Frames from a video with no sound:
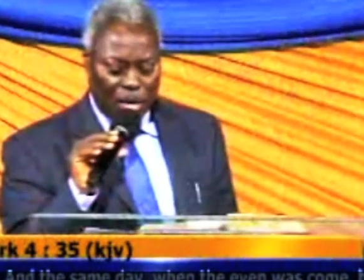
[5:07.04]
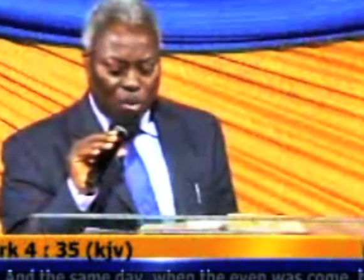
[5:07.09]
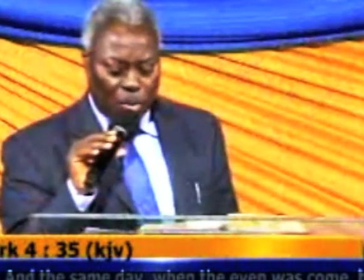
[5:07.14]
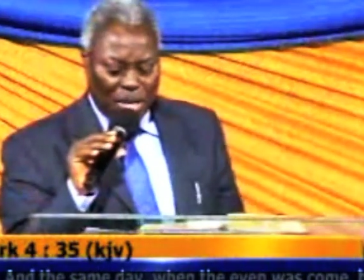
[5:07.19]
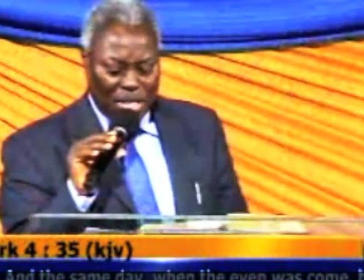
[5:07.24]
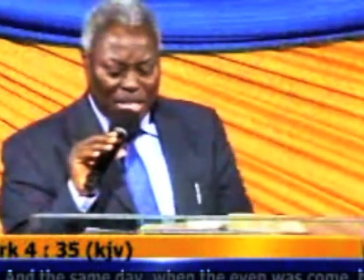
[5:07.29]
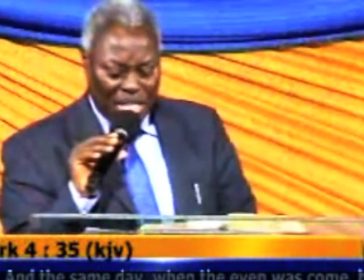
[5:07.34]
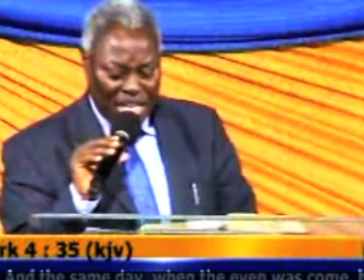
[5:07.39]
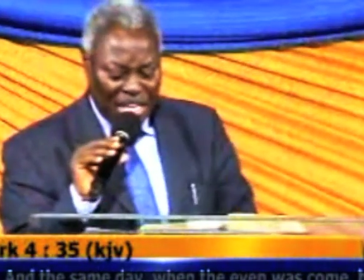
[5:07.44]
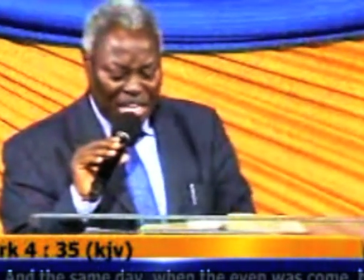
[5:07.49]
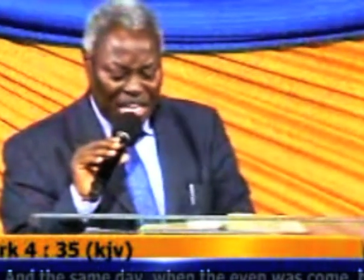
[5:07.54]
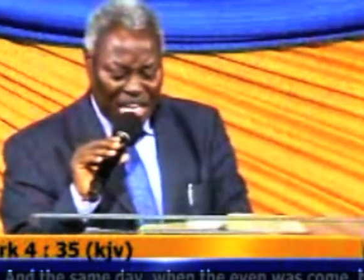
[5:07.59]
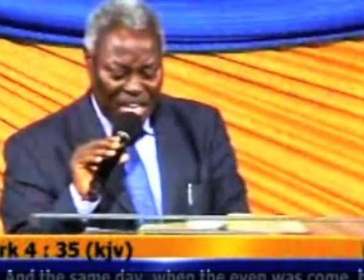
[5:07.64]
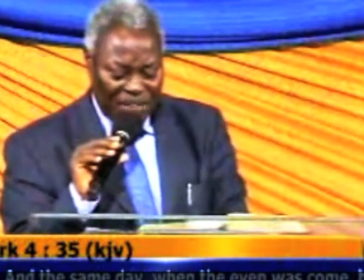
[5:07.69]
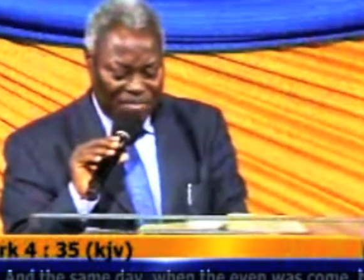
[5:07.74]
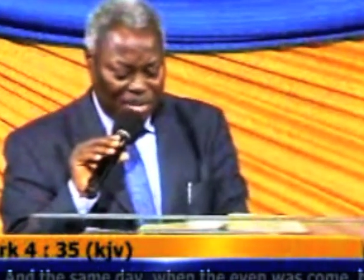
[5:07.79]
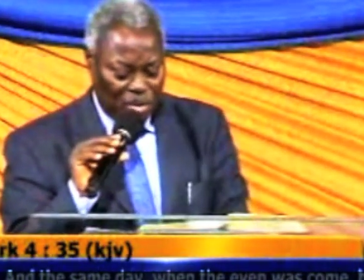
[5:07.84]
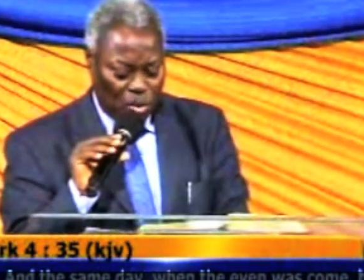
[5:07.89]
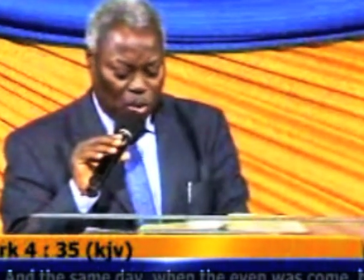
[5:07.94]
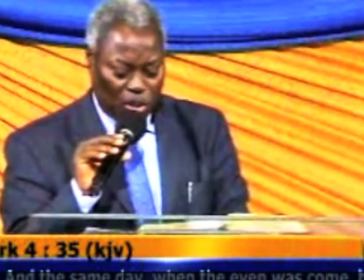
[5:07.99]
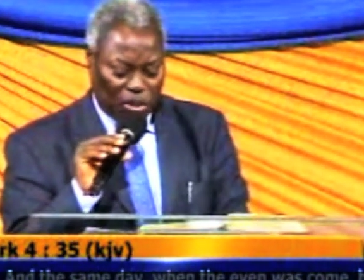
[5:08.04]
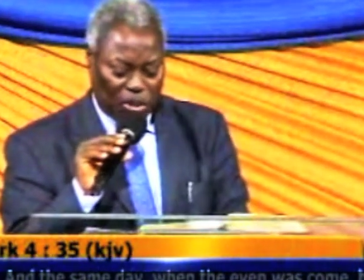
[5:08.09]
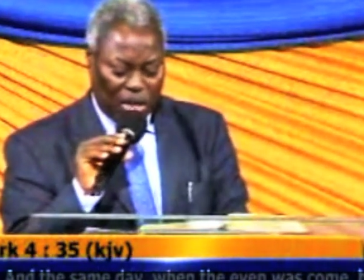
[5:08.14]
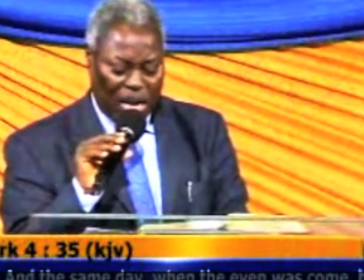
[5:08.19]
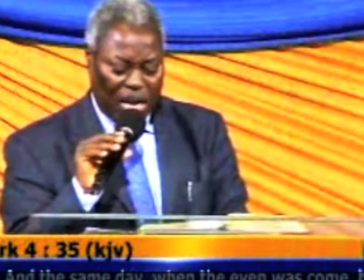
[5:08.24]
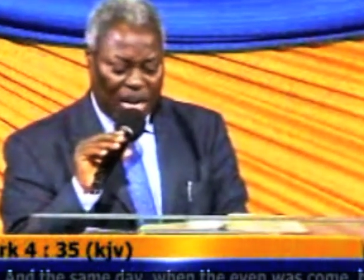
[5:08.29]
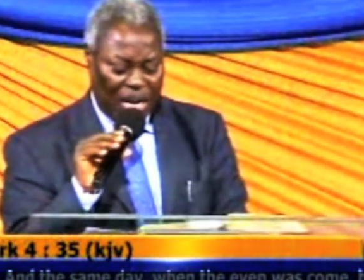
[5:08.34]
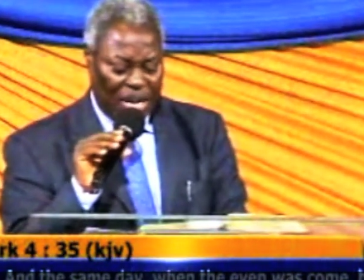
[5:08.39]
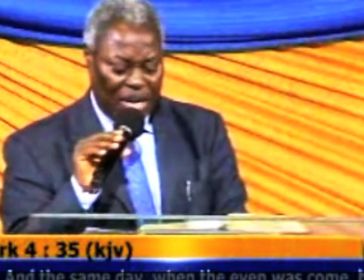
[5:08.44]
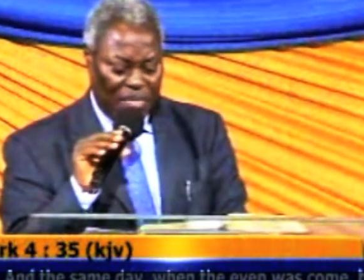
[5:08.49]
when the even was
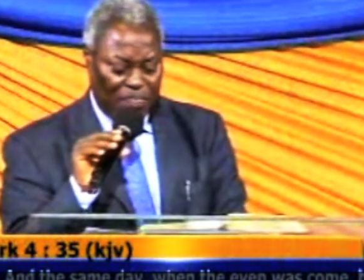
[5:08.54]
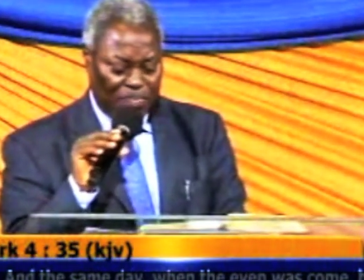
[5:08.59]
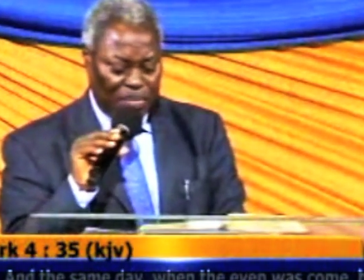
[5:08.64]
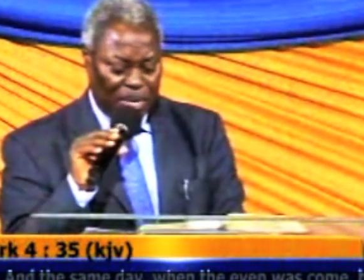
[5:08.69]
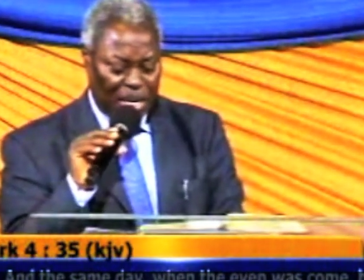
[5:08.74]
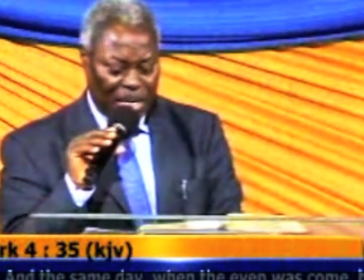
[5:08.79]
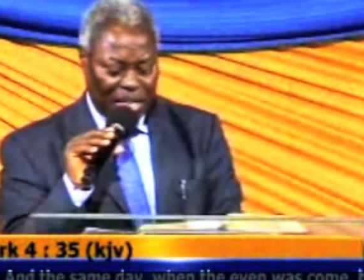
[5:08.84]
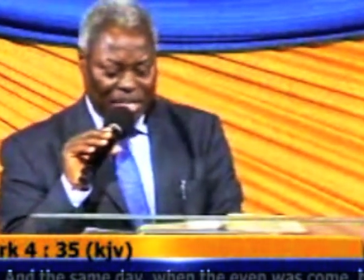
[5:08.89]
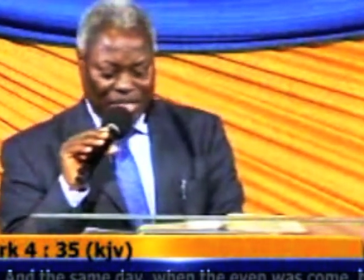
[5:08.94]
come,